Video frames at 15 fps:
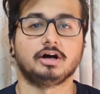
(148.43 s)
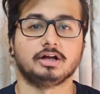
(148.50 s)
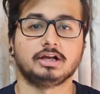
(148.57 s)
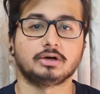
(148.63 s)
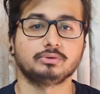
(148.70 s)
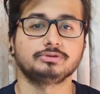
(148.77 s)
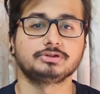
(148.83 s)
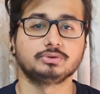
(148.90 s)

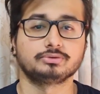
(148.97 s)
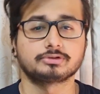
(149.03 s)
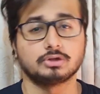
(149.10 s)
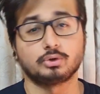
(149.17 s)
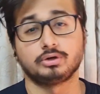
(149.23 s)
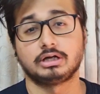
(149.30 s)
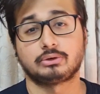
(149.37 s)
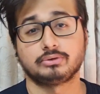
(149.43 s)
allows to
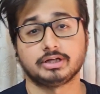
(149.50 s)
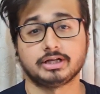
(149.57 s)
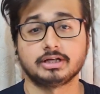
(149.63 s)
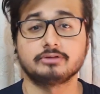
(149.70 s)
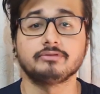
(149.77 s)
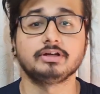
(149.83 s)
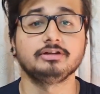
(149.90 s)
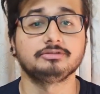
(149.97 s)
slow down
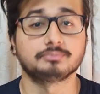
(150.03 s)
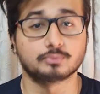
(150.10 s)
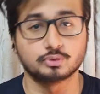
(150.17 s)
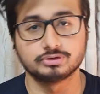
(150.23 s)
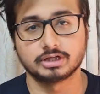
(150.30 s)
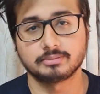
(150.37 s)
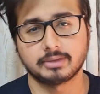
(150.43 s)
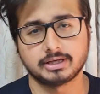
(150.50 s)
in a very
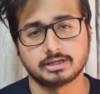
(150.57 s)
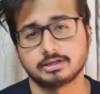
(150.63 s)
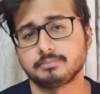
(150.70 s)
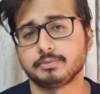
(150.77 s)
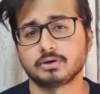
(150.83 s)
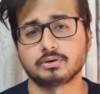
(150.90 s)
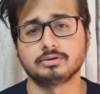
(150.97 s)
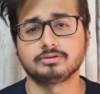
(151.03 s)
smoother manner
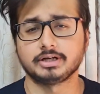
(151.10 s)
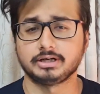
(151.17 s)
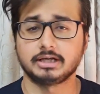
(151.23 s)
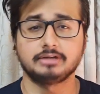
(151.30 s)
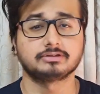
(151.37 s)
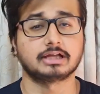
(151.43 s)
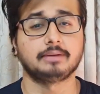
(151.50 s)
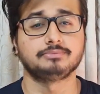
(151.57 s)
because it
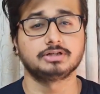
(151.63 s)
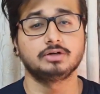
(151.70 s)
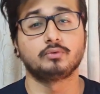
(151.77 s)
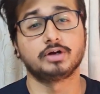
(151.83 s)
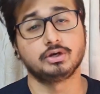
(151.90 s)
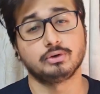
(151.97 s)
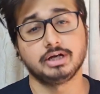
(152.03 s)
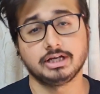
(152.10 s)
has captured
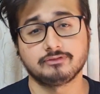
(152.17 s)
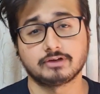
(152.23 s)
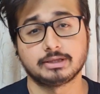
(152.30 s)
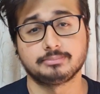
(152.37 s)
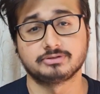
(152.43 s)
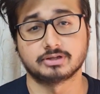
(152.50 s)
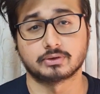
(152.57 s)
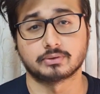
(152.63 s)
120
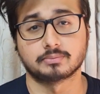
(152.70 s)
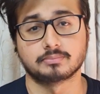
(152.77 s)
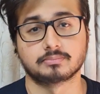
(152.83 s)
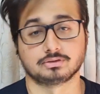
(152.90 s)
frames now.